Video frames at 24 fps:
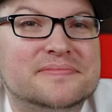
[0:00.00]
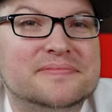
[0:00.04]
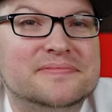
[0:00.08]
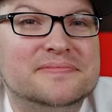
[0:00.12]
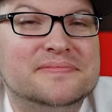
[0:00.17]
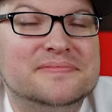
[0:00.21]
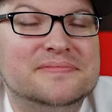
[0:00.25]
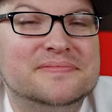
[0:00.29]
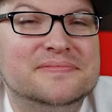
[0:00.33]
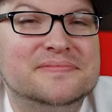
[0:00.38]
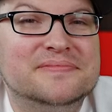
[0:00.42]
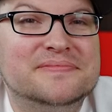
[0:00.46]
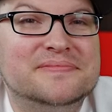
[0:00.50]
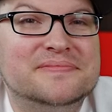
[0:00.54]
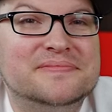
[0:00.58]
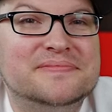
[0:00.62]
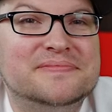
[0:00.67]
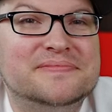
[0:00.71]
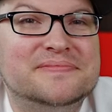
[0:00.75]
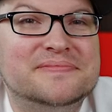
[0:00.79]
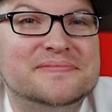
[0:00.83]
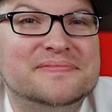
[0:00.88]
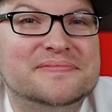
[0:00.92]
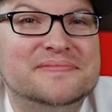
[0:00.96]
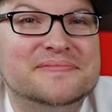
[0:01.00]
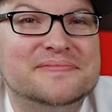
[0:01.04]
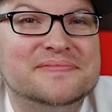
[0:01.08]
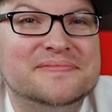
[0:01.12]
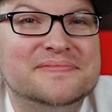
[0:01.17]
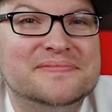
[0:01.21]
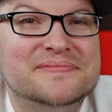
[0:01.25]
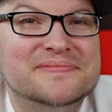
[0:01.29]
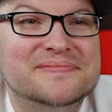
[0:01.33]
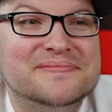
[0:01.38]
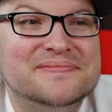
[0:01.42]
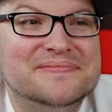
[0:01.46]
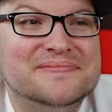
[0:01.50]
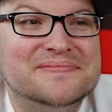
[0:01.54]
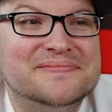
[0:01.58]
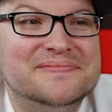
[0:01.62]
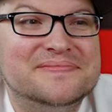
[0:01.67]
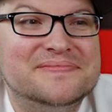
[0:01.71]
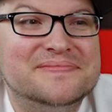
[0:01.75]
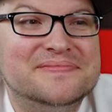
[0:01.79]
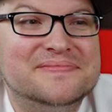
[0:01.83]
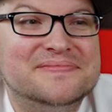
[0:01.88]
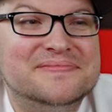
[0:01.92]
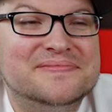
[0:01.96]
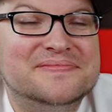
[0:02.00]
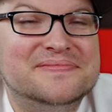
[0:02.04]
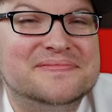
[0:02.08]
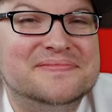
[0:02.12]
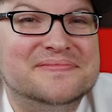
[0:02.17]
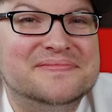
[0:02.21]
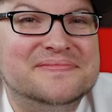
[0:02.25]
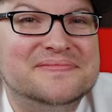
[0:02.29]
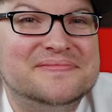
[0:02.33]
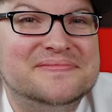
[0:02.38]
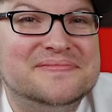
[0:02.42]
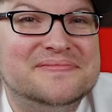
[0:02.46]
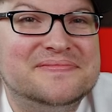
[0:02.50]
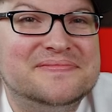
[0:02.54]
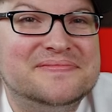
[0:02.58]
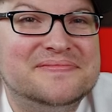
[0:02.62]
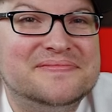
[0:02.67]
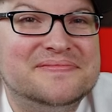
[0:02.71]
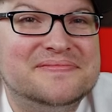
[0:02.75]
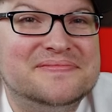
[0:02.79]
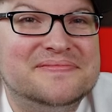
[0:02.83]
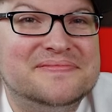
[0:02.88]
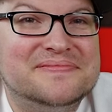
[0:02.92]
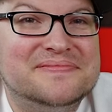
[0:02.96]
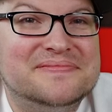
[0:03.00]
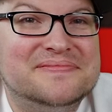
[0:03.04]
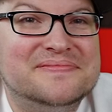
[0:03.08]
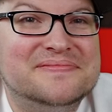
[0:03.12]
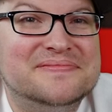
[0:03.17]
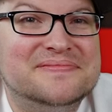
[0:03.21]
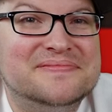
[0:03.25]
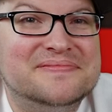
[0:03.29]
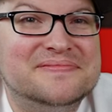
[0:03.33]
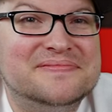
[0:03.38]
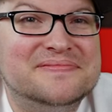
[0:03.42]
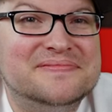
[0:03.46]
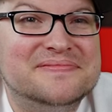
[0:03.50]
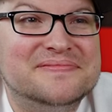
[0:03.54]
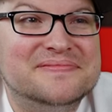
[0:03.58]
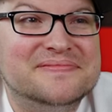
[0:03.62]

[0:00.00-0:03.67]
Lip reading: [no speech]